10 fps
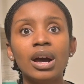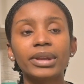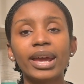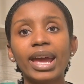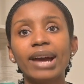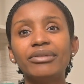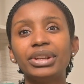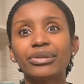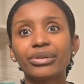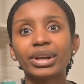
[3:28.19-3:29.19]
They have
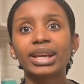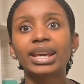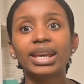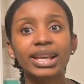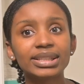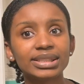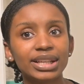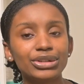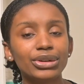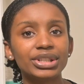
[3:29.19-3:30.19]
different kits
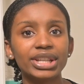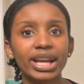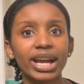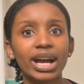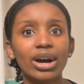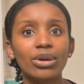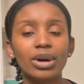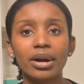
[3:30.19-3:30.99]
that you can check out.